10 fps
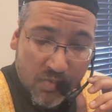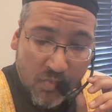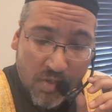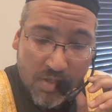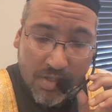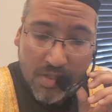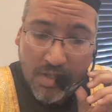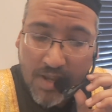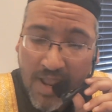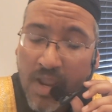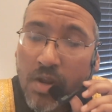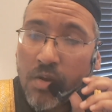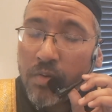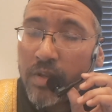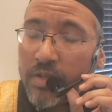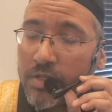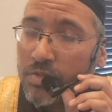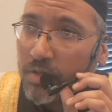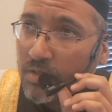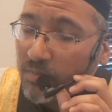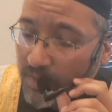with anger and destructive